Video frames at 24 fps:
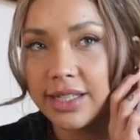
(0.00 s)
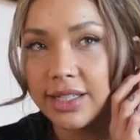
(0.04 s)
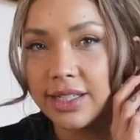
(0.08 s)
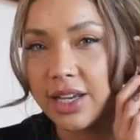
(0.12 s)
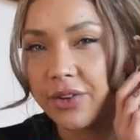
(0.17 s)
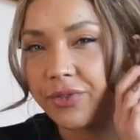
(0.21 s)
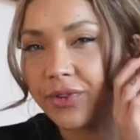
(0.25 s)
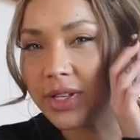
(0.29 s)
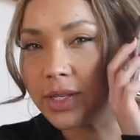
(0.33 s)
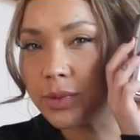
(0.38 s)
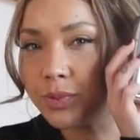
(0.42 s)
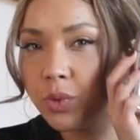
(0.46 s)

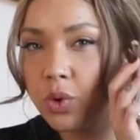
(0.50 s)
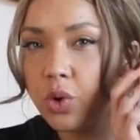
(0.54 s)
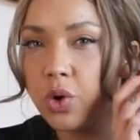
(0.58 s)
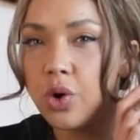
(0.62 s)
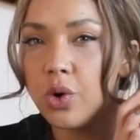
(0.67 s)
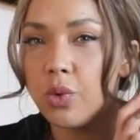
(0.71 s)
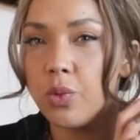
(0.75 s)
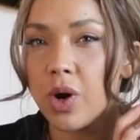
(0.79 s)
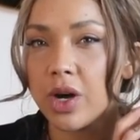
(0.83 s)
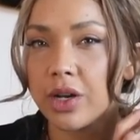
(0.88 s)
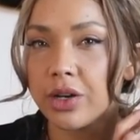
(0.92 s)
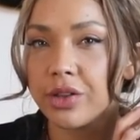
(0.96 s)
if it's
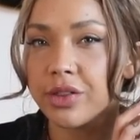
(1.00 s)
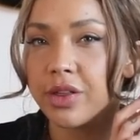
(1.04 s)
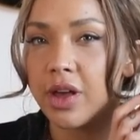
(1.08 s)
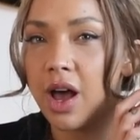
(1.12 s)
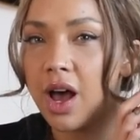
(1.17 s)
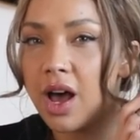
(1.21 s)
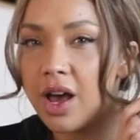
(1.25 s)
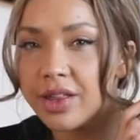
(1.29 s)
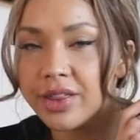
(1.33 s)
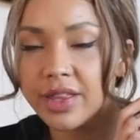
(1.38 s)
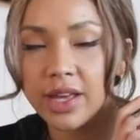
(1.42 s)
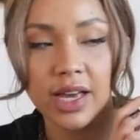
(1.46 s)
more one or the
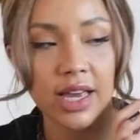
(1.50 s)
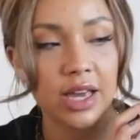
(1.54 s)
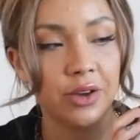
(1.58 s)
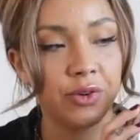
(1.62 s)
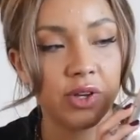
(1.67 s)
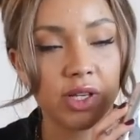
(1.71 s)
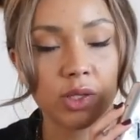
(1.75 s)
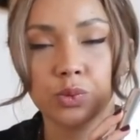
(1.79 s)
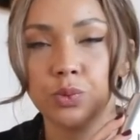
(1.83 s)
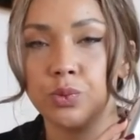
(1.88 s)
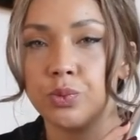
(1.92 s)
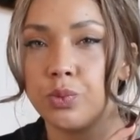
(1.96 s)
other. If
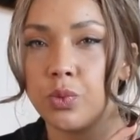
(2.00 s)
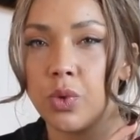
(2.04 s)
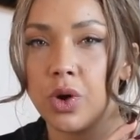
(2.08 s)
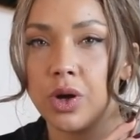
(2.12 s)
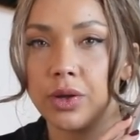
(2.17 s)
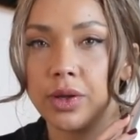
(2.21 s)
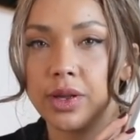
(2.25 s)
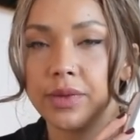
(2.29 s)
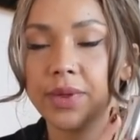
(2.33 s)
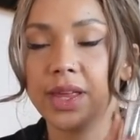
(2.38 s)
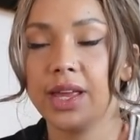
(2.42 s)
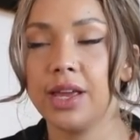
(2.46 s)
it's
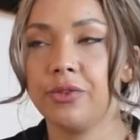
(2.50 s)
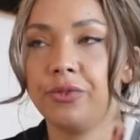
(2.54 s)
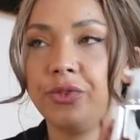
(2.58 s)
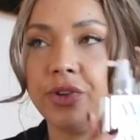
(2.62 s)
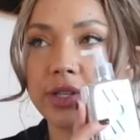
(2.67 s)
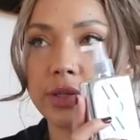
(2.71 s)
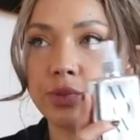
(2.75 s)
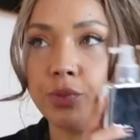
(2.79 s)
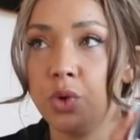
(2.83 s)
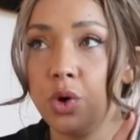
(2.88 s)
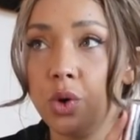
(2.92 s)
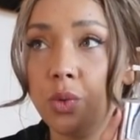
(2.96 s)

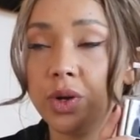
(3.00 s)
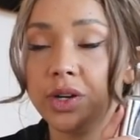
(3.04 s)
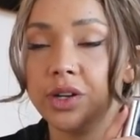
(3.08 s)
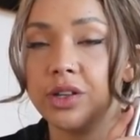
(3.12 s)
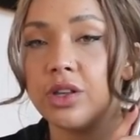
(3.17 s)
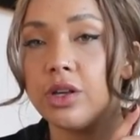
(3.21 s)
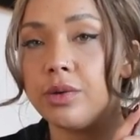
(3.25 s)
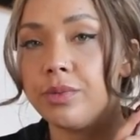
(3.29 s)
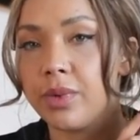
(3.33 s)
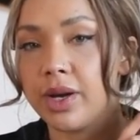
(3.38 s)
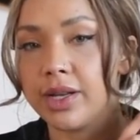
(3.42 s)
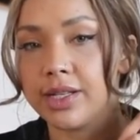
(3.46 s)
more one of
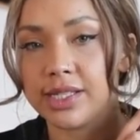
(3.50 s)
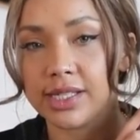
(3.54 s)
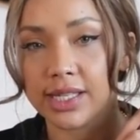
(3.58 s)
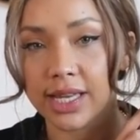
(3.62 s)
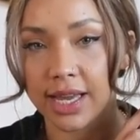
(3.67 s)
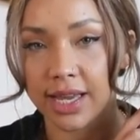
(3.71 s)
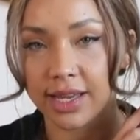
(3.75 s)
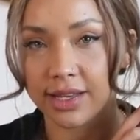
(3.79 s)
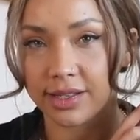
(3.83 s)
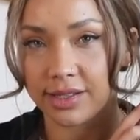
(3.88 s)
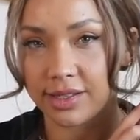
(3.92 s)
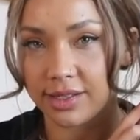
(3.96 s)
them, I'd
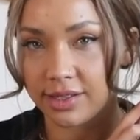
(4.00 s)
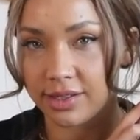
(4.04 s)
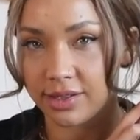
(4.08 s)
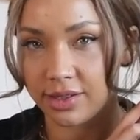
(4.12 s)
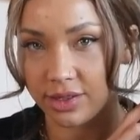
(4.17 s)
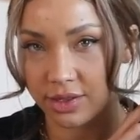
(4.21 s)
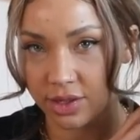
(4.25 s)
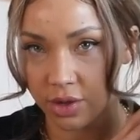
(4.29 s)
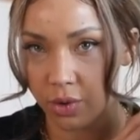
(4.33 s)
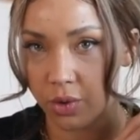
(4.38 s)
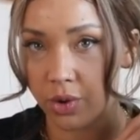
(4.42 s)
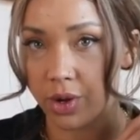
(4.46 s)
say it's
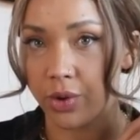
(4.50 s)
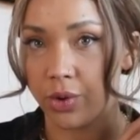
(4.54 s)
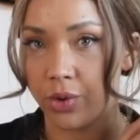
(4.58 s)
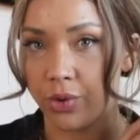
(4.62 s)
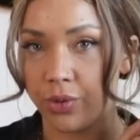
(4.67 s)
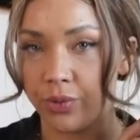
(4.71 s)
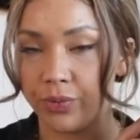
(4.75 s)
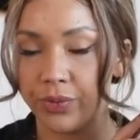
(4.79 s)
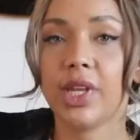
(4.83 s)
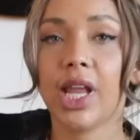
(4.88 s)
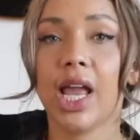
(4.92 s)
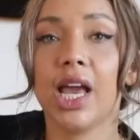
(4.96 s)
the oil.